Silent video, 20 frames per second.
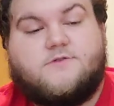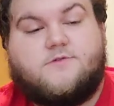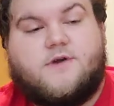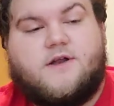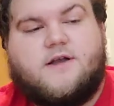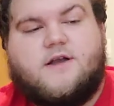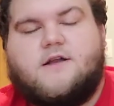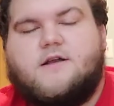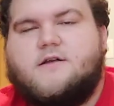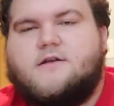one
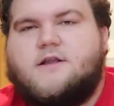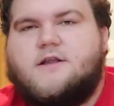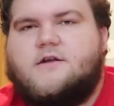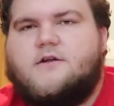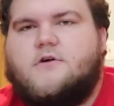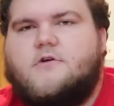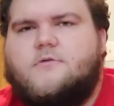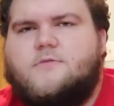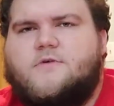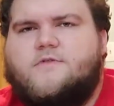I didn't
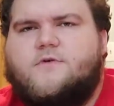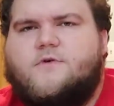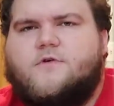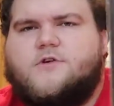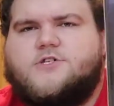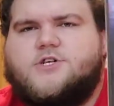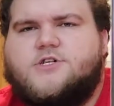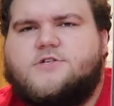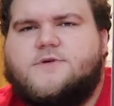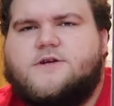own before.
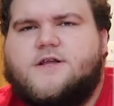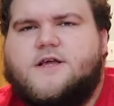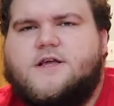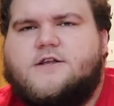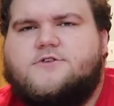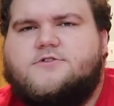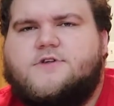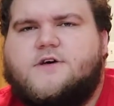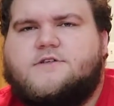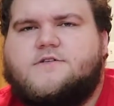Judgment Day
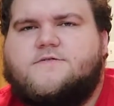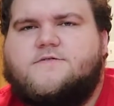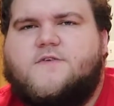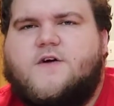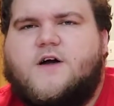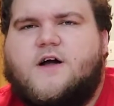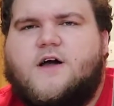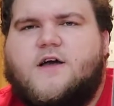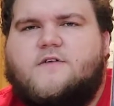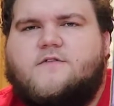
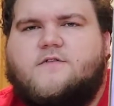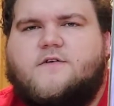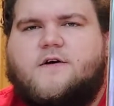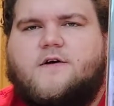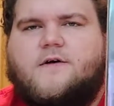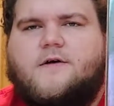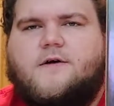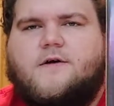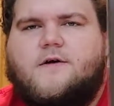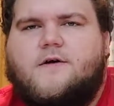2005
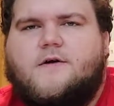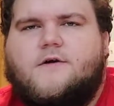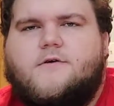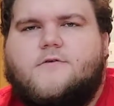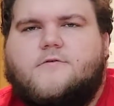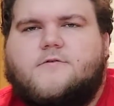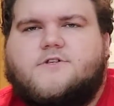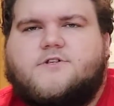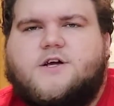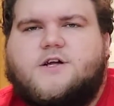
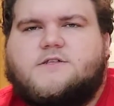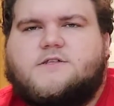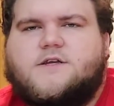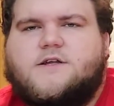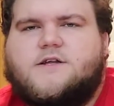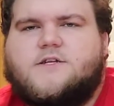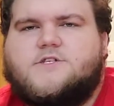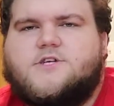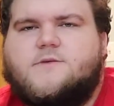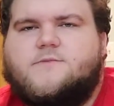with John
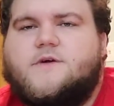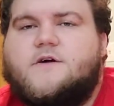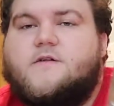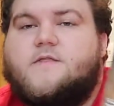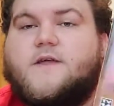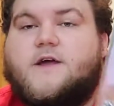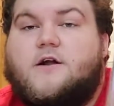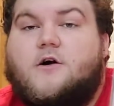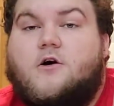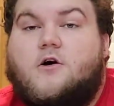Cena and JBL and
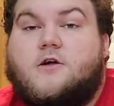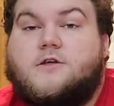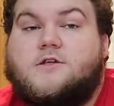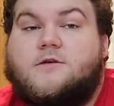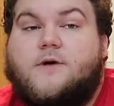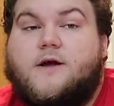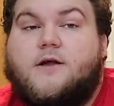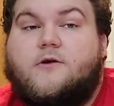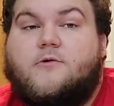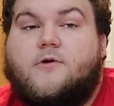that
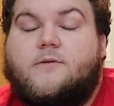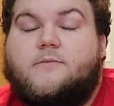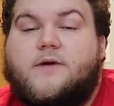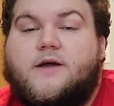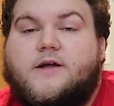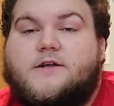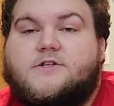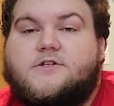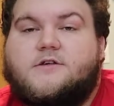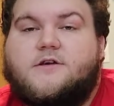awesome I Quit
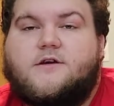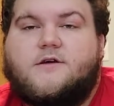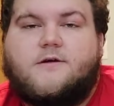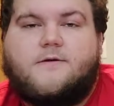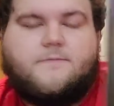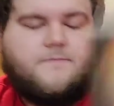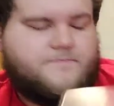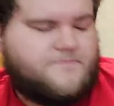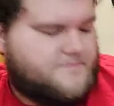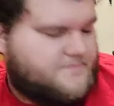match
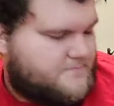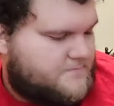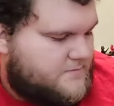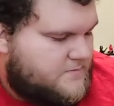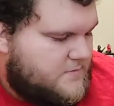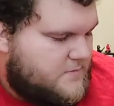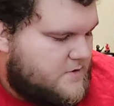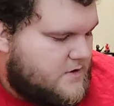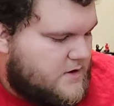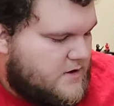there.
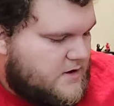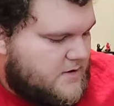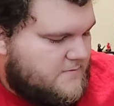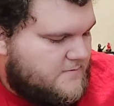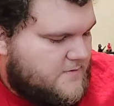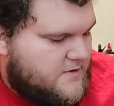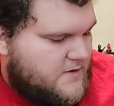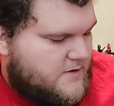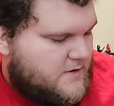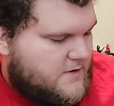Um,
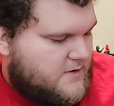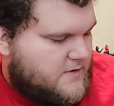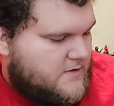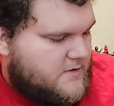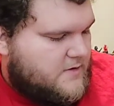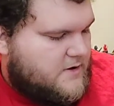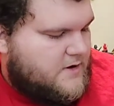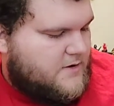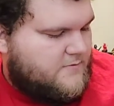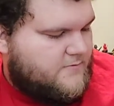
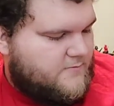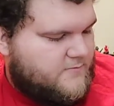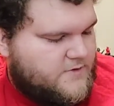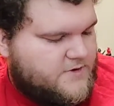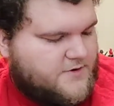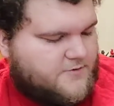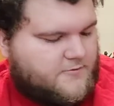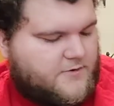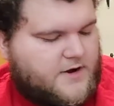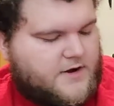
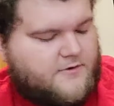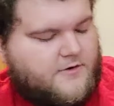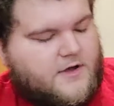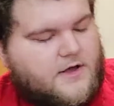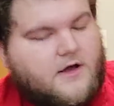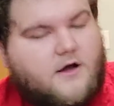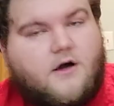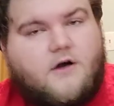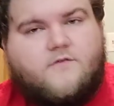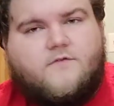to
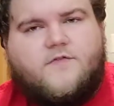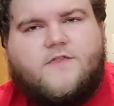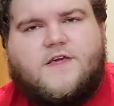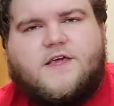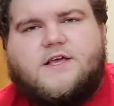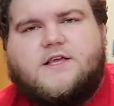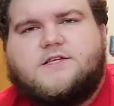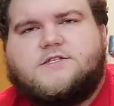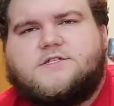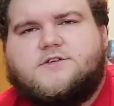reiterate, of
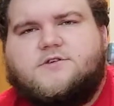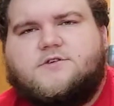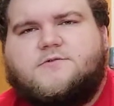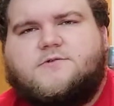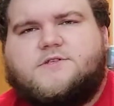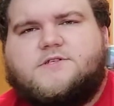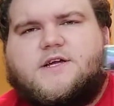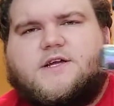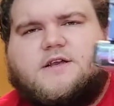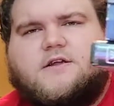these, the only
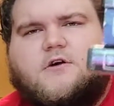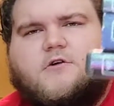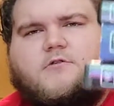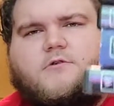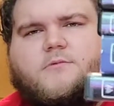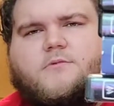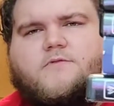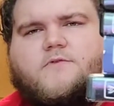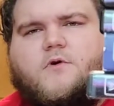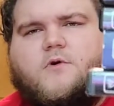ones I
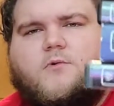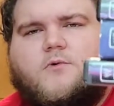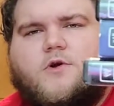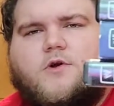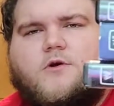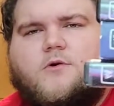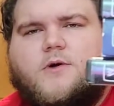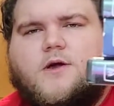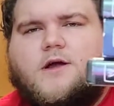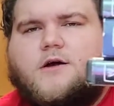owned before were
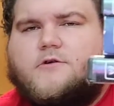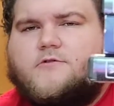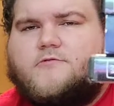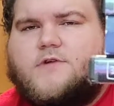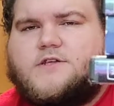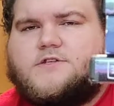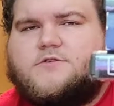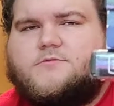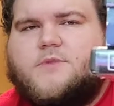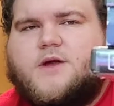No Way Out and
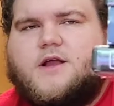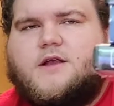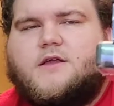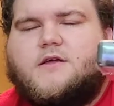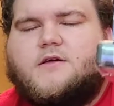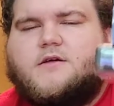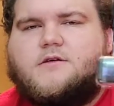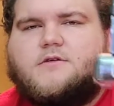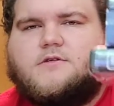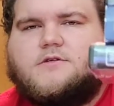
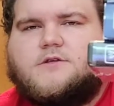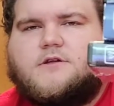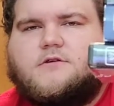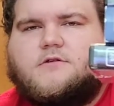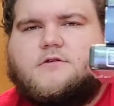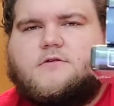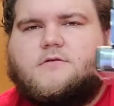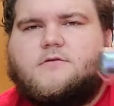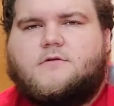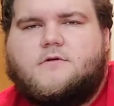WrestleMania.
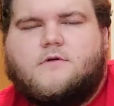So